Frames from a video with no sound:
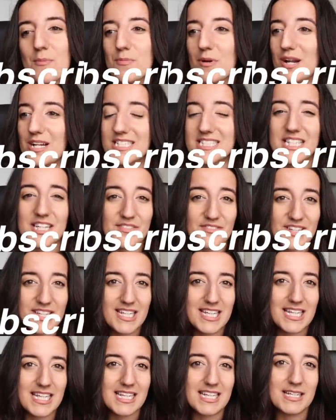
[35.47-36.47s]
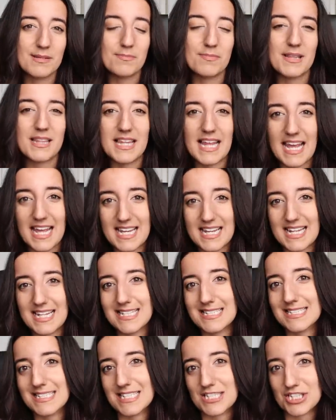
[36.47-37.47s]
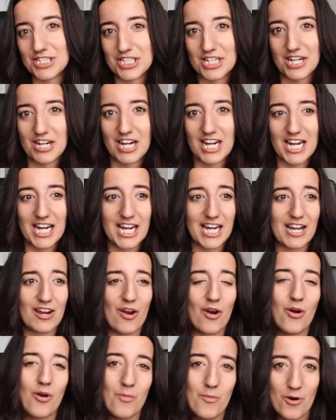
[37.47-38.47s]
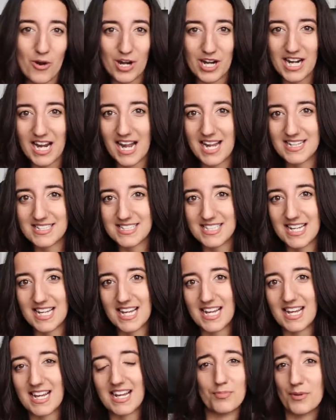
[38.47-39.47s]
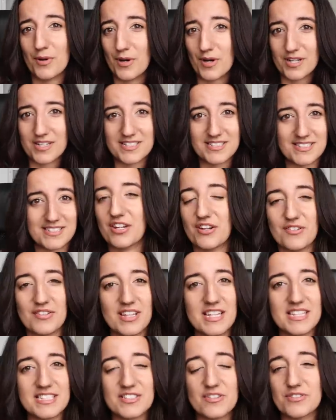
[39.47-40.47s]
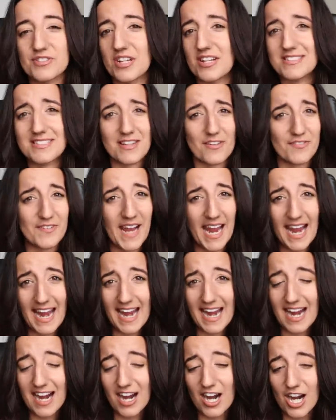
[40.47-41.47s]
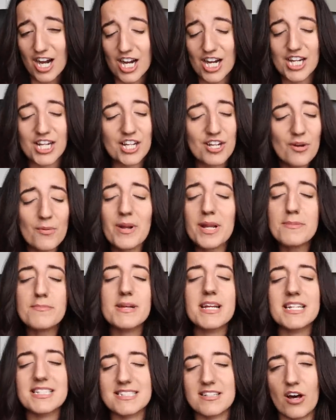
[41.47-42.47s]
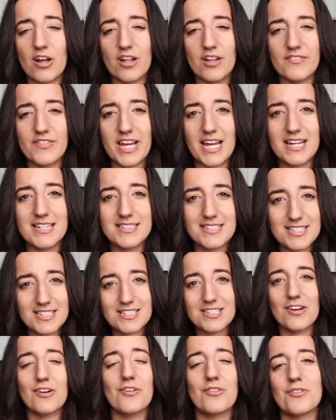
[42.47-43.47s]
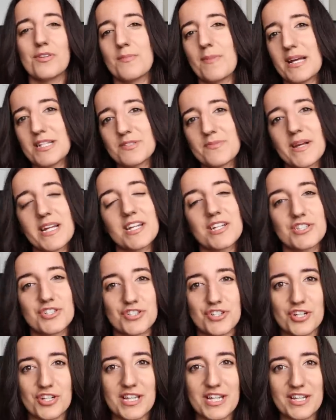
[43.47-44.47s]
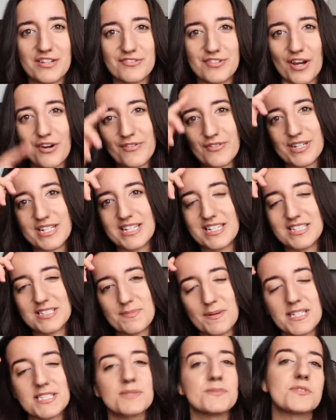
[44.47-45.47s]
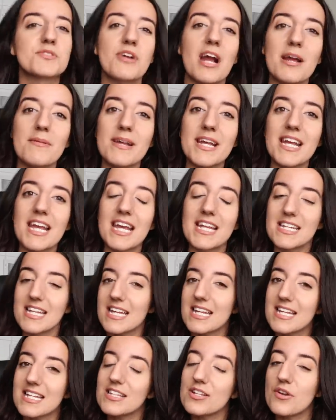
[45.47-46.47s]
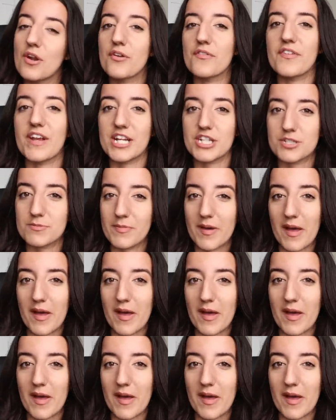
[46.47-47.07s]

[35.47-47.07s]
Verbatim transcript: productivity, planning, stationery, home organizing, books, you know, the list goes on self-care. You don't want to miss all of it. So the best way to ensure that you don't is by subscribing and hitting the notification